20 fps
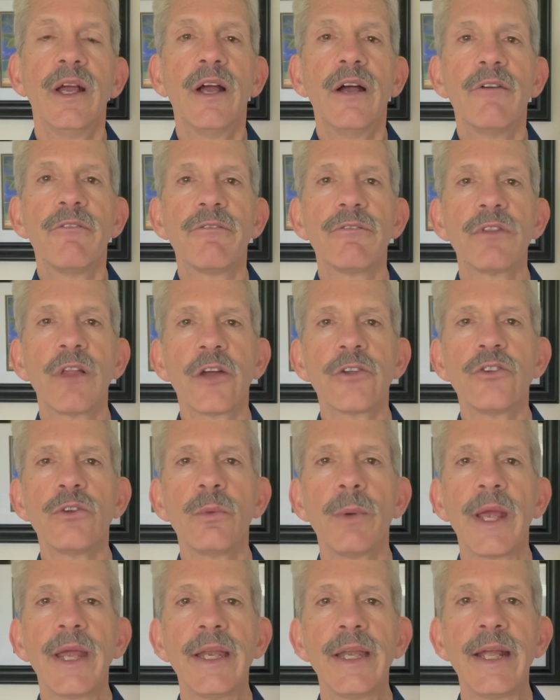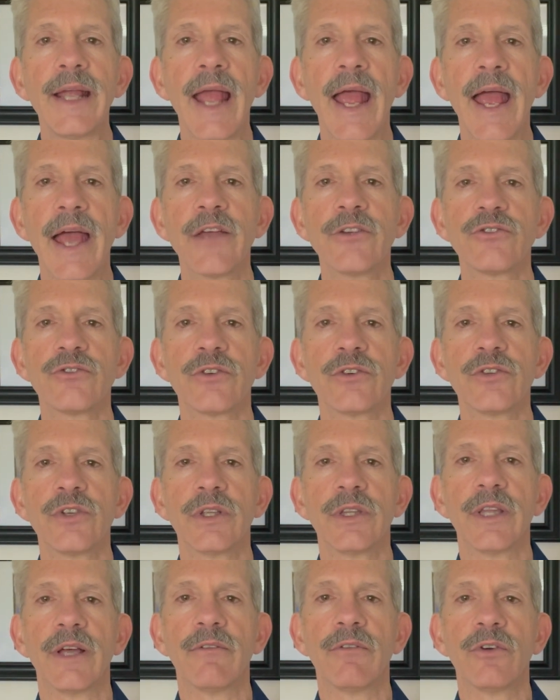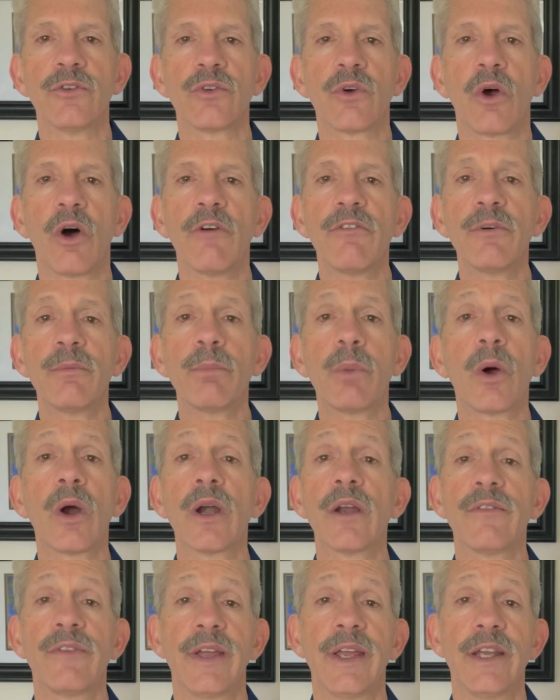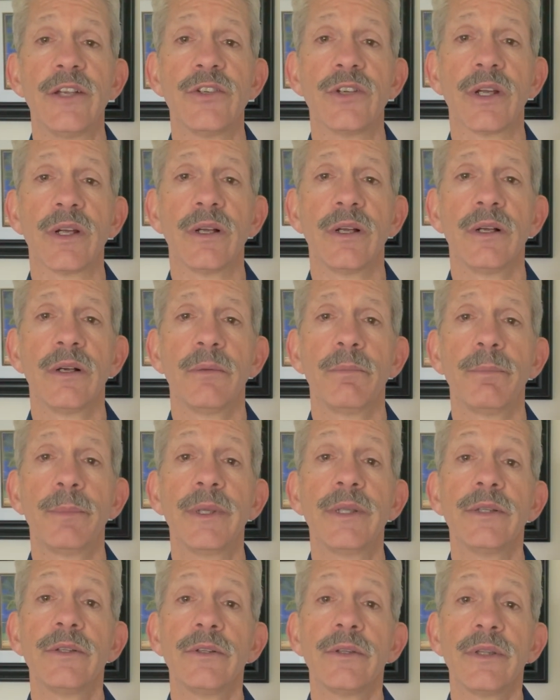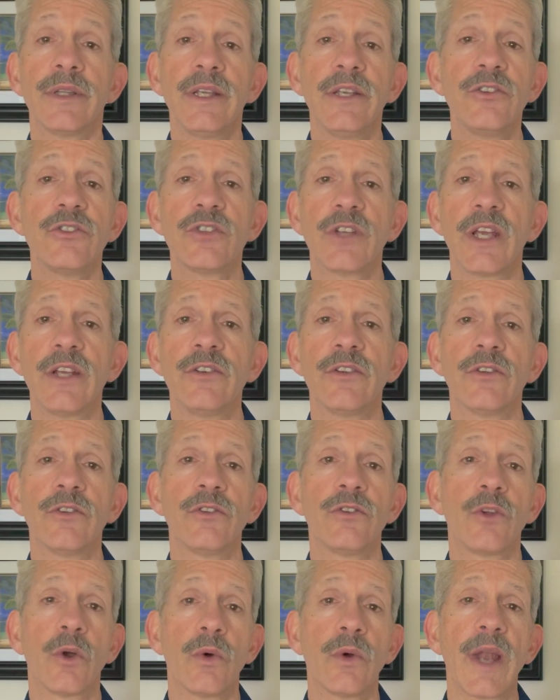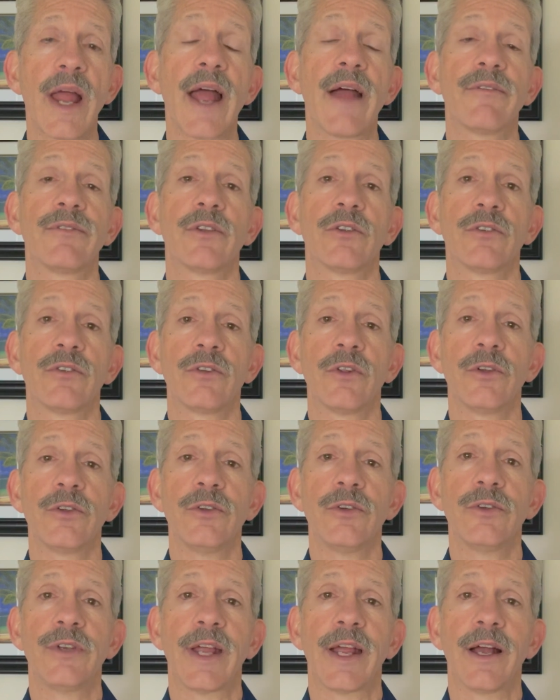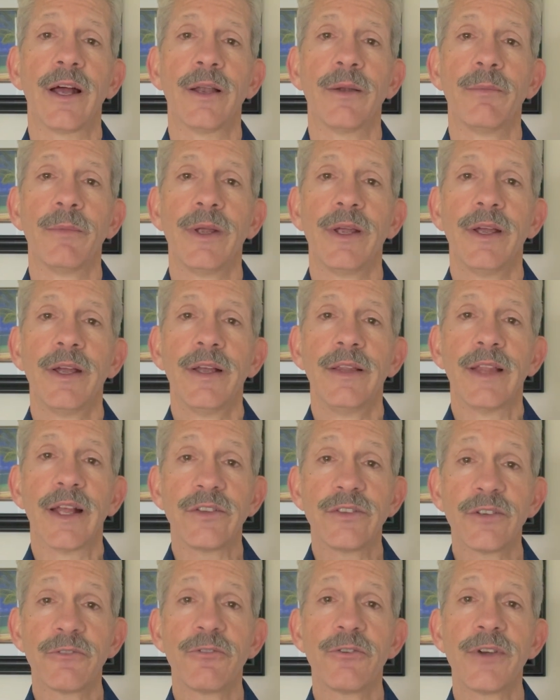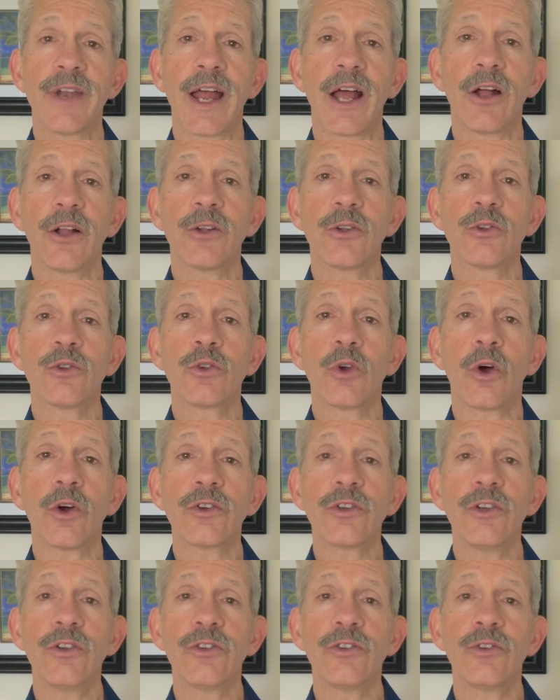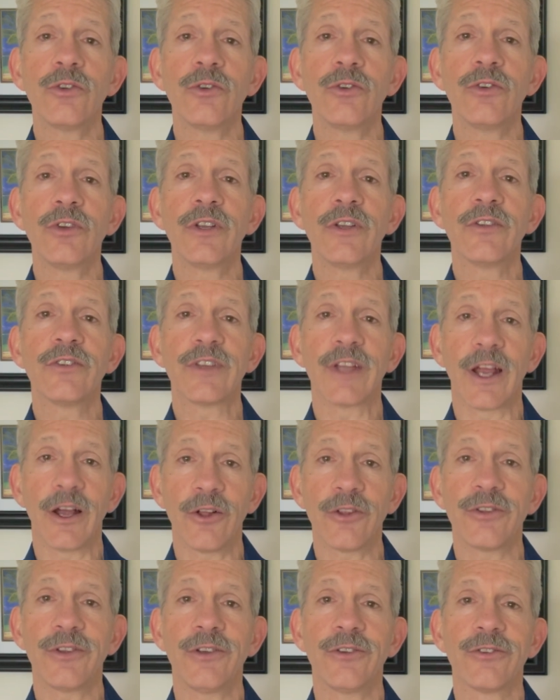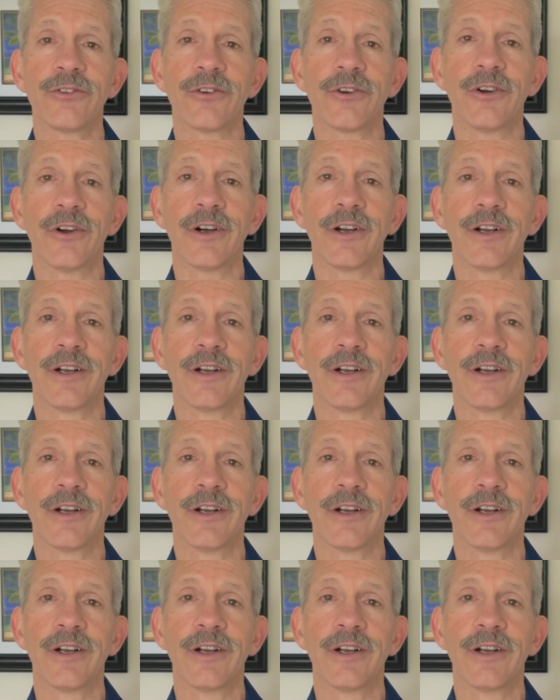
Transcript: Fluctuating estrogen levels are often part of aging, but these changes don't have to slow you down. That's it for now. Talk to you soon. Stay healthy and strong.